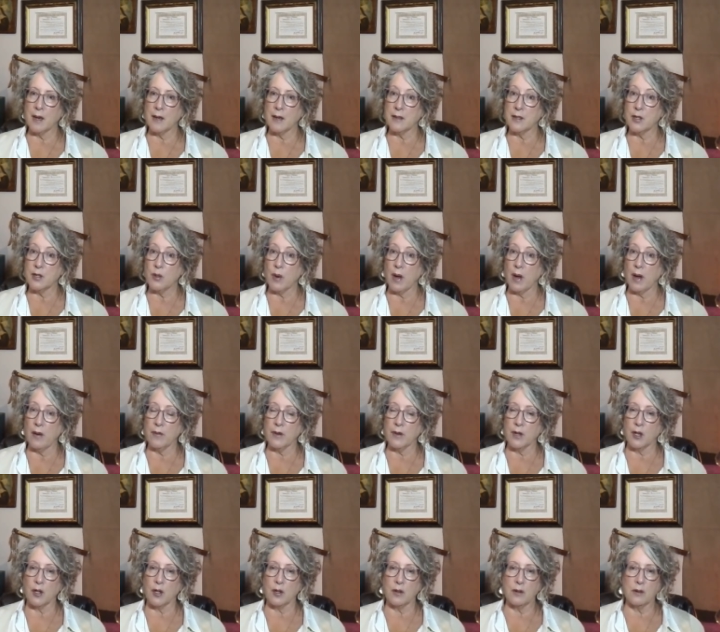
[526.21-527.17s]
I see you
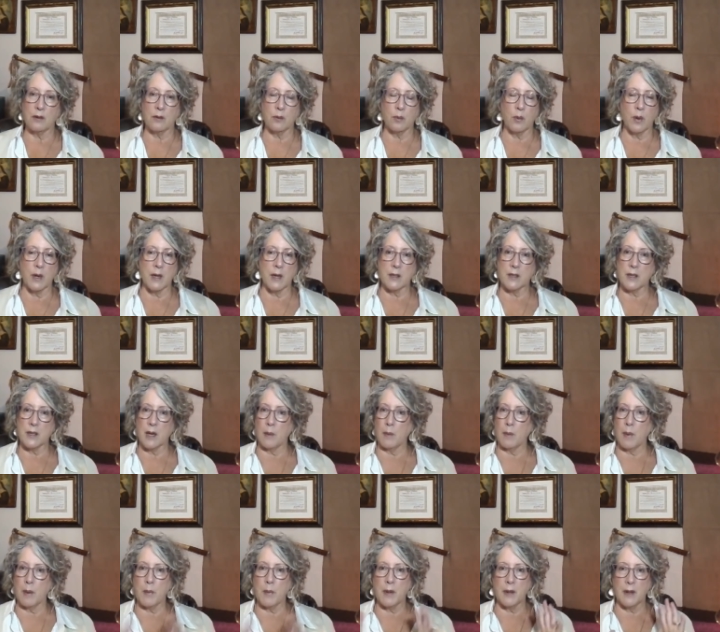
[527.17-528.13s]
having a great
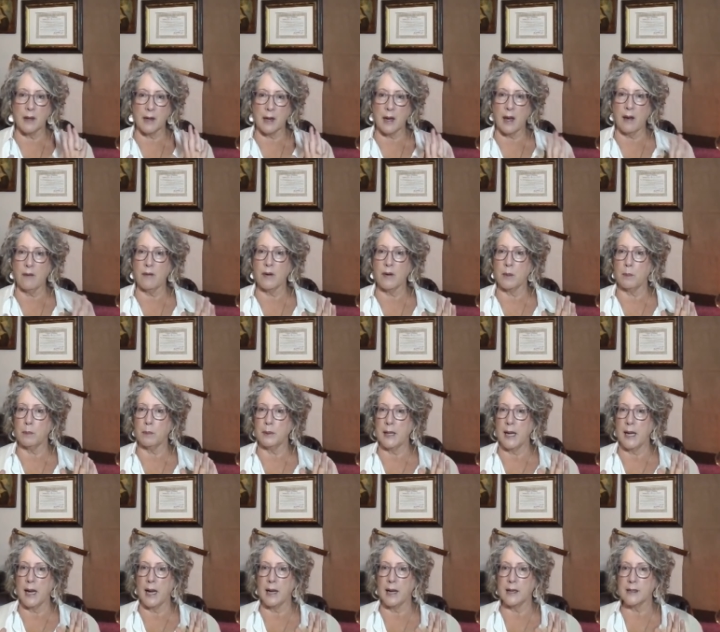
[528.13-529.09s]
time. I mean, like having a
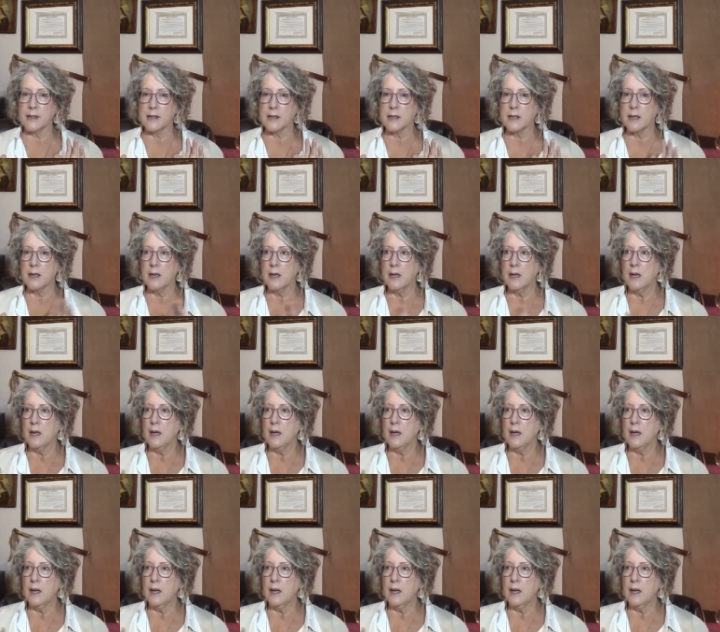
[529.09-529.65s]
blast.